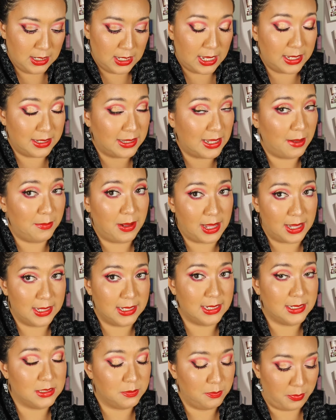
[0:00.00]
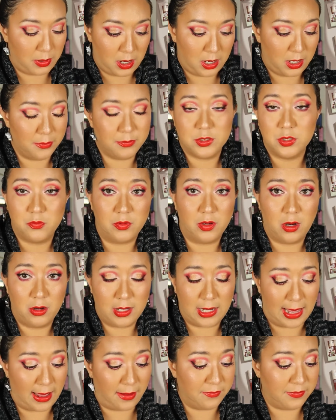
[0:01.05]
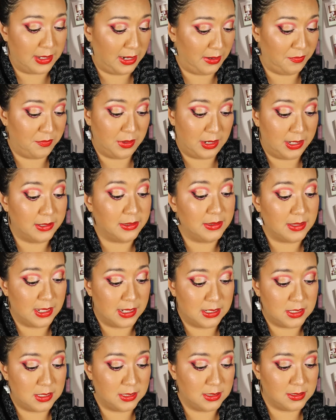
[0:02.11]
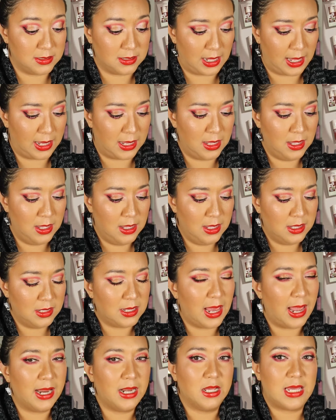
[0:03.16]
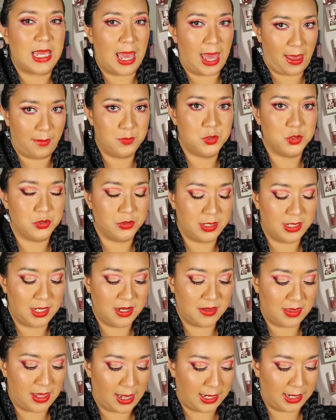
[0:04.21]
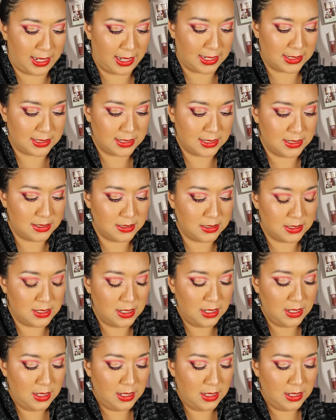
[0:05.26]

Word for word: And that palette is bomb. So if you already have that, I feel like this is like kind of capturing that essence.